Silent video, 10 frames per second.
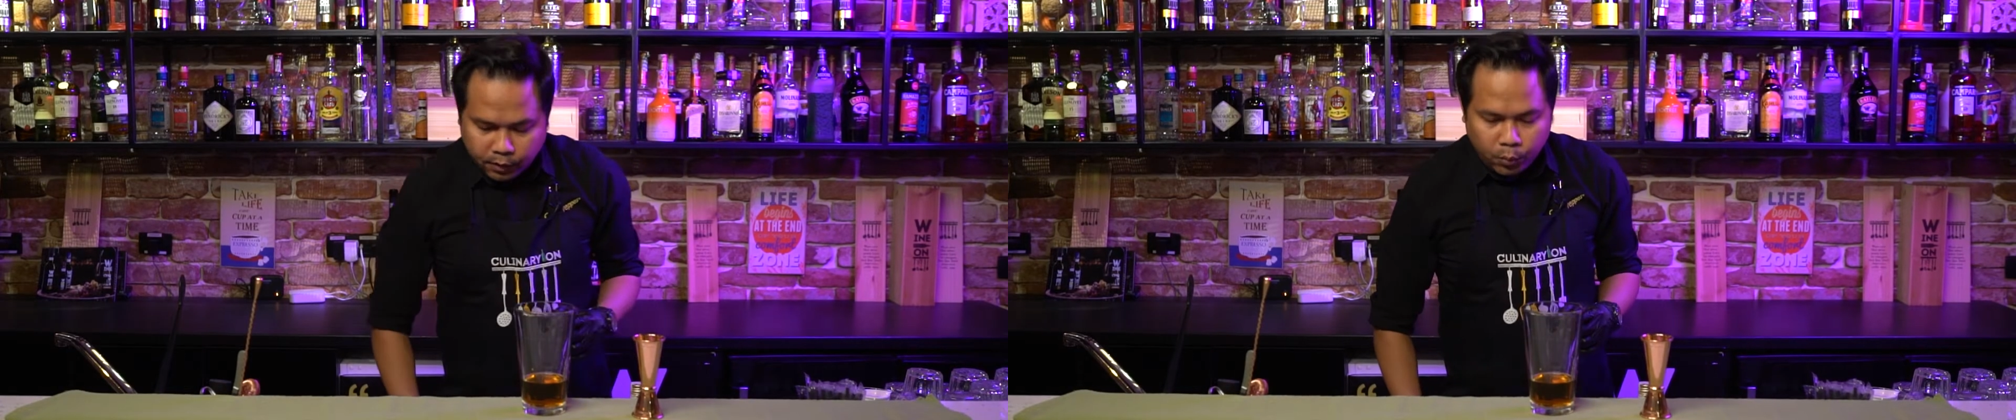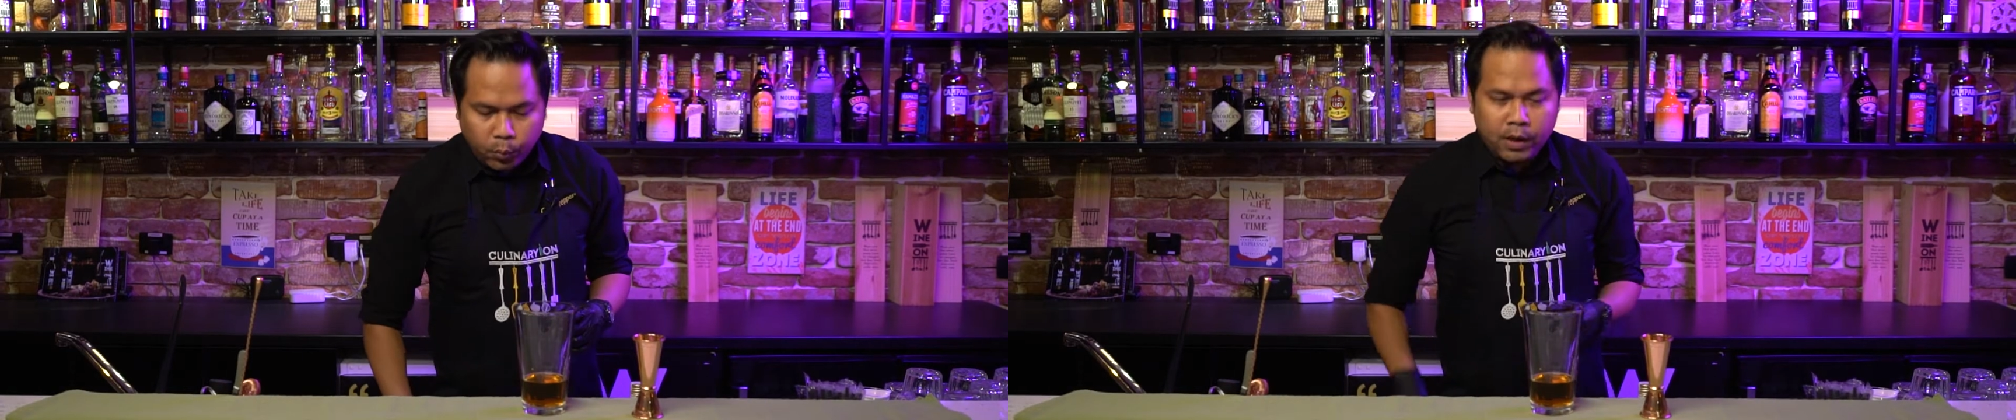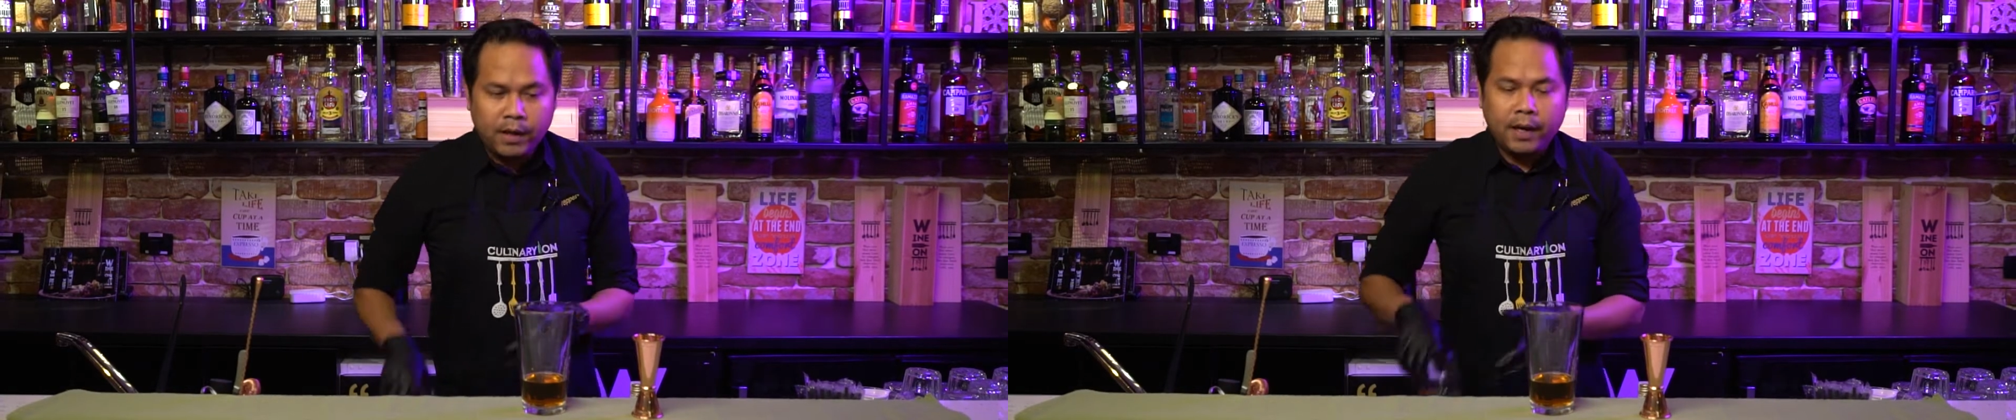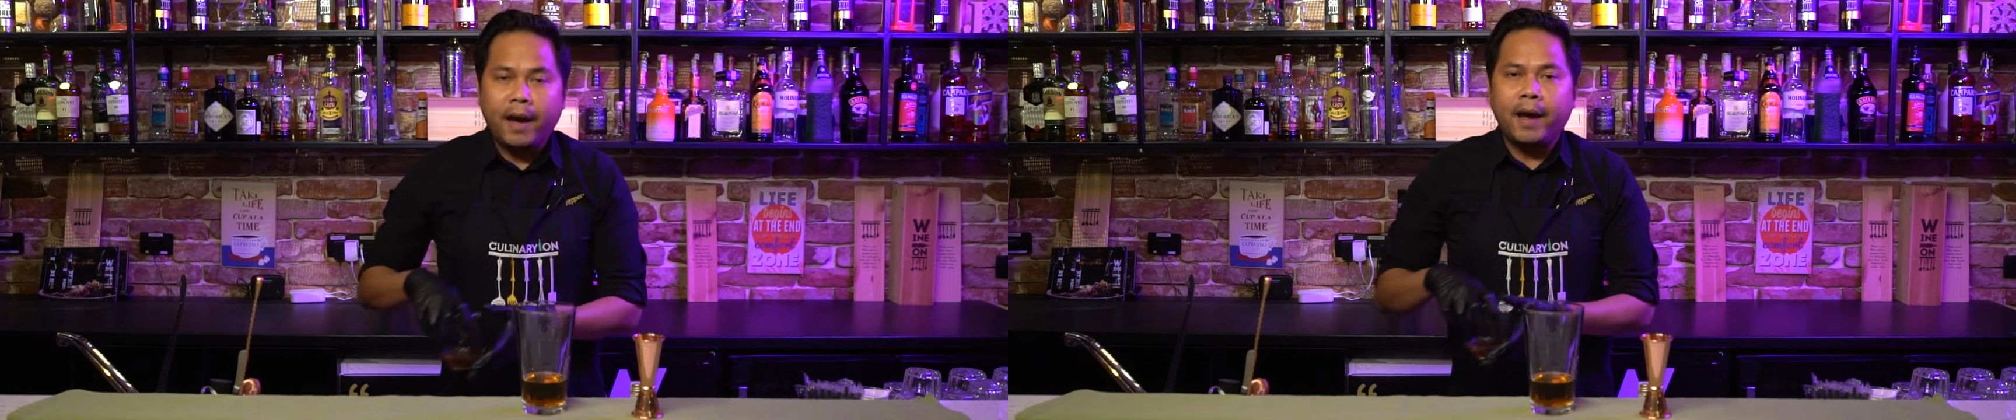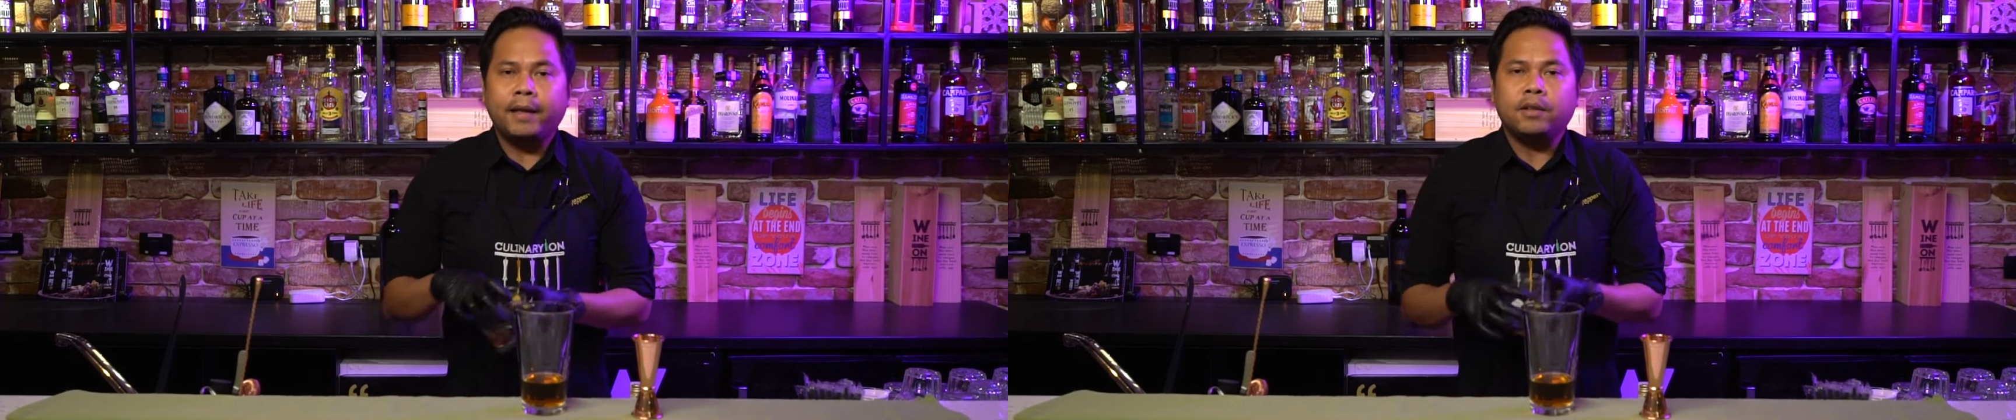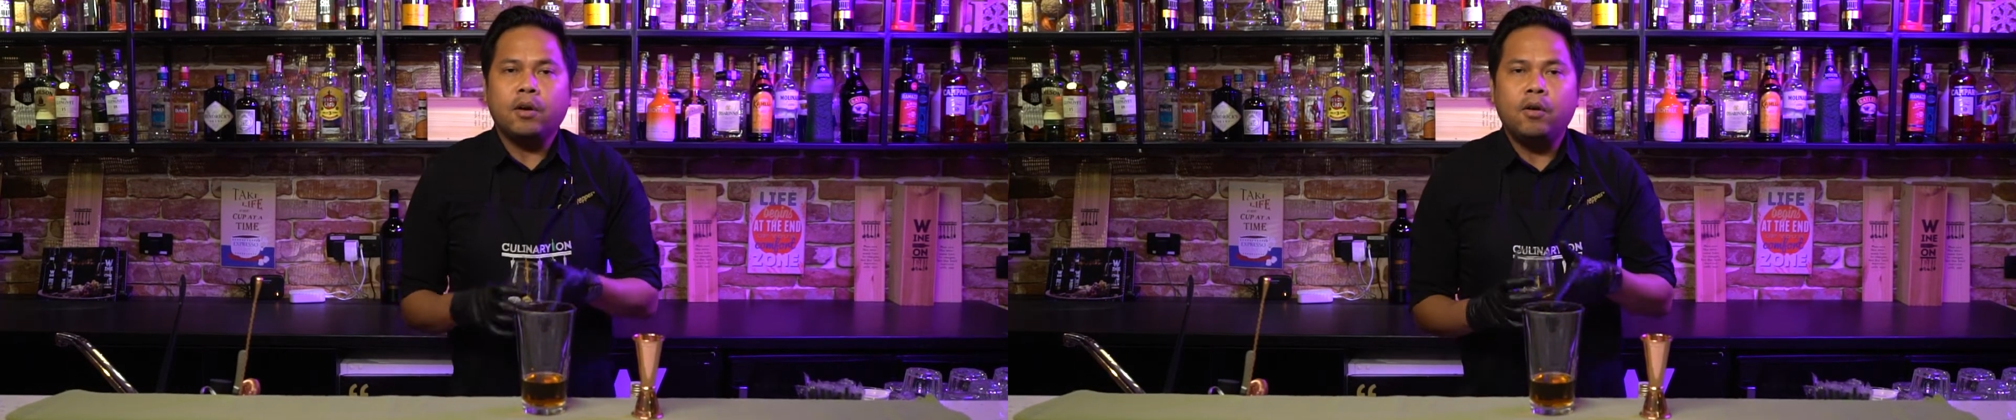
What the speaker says: we add